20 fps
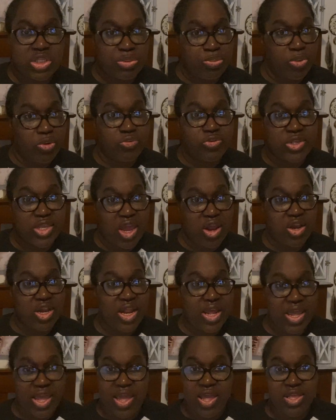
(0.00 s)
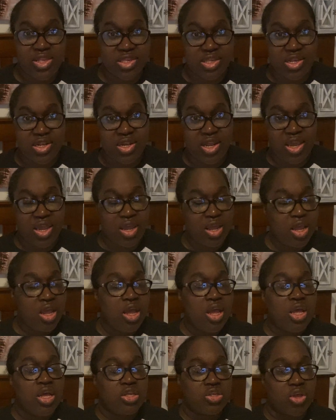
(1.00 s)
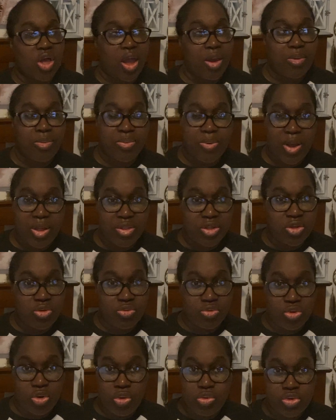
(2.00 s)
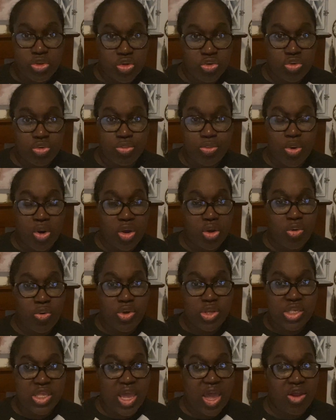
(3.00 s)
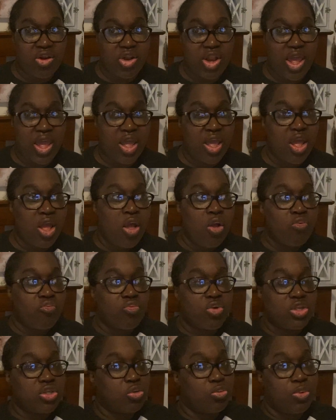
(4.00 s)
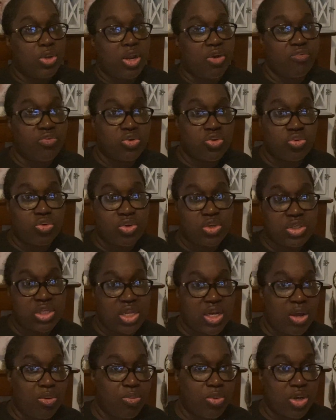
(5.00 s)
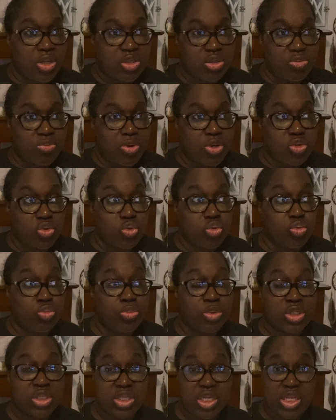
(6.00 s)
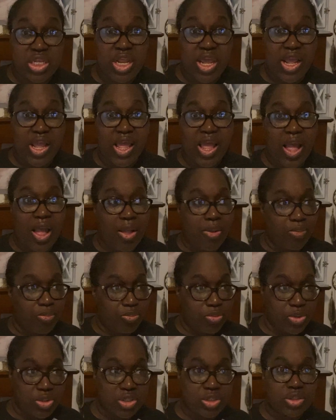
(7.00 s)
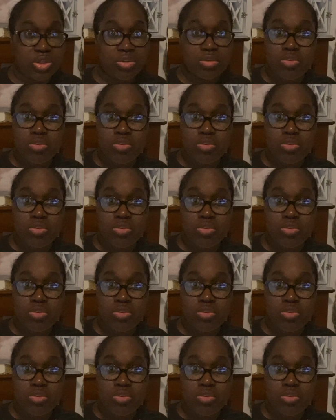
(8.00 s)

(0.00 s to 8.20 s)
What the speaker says: both Saturday and Sunday. So I would probably go to the supermarket on Saturday, run to whatever stores that I wanted to run to. But Sunday was,